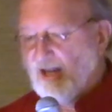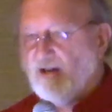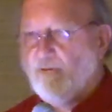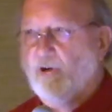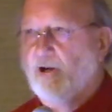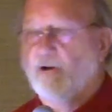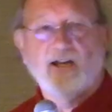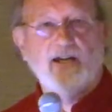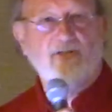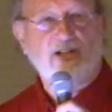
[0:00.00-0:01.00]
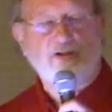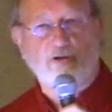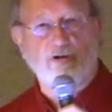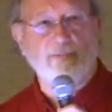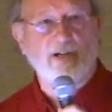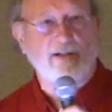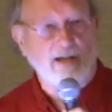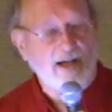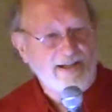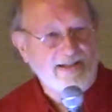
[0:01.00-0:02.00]
We're even
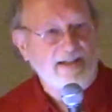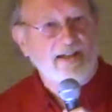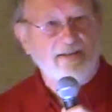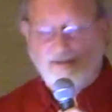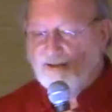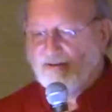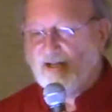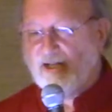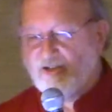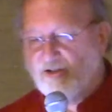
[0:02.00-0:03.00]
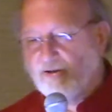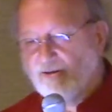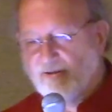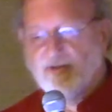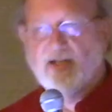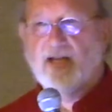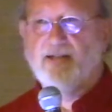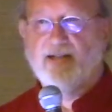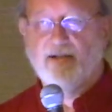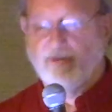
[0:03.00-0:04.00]
criminalizing nature and
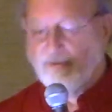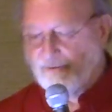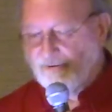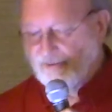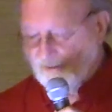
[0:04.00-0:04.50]
the earth.